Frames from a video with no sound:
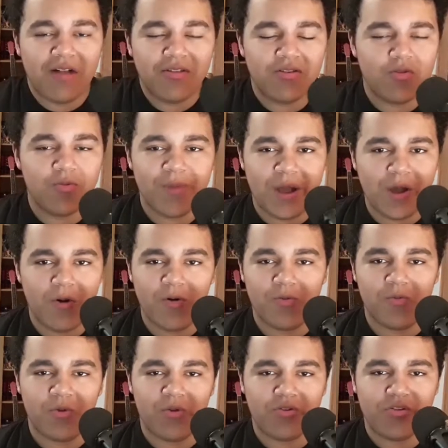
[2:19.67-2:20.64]
I'll do my
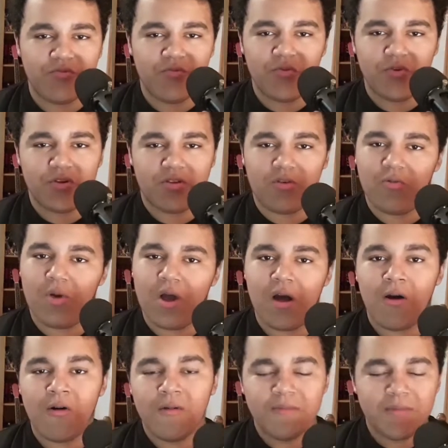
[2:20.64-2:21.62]
Owen Wilson voice as
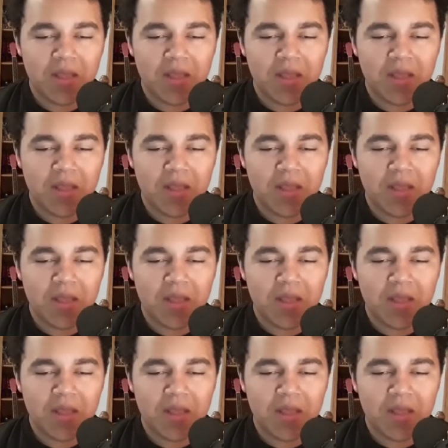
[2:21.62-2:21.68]
well.